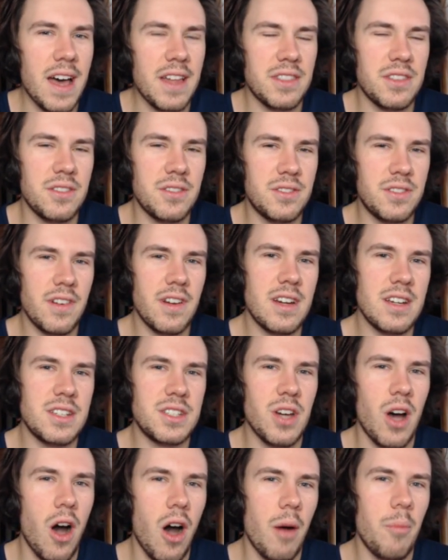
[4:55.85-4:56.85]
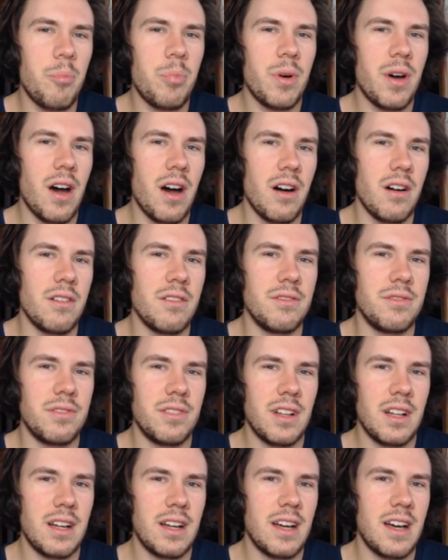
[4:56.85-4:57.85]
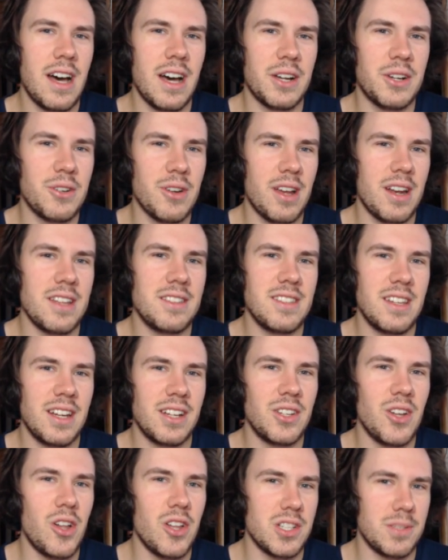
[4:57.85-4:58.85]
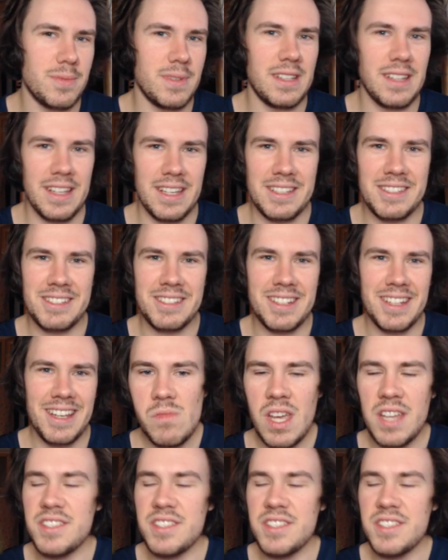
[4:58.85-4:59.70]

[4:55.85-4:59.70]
at the very top of a credits and acknowledgement list.